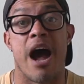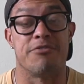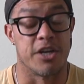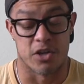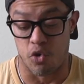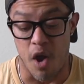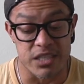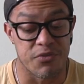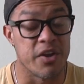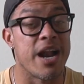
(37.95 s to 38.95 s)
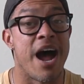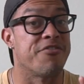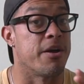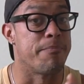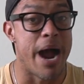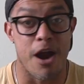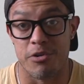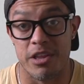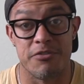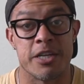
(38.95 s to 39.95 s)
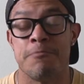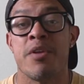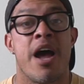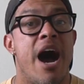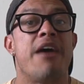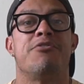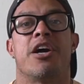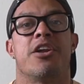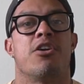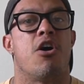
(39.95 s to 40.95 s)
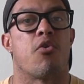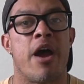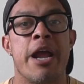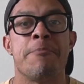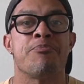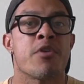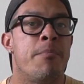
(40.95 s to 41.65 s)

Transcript: I've done CrossFit. I've done powerlifting. I've done it all, right?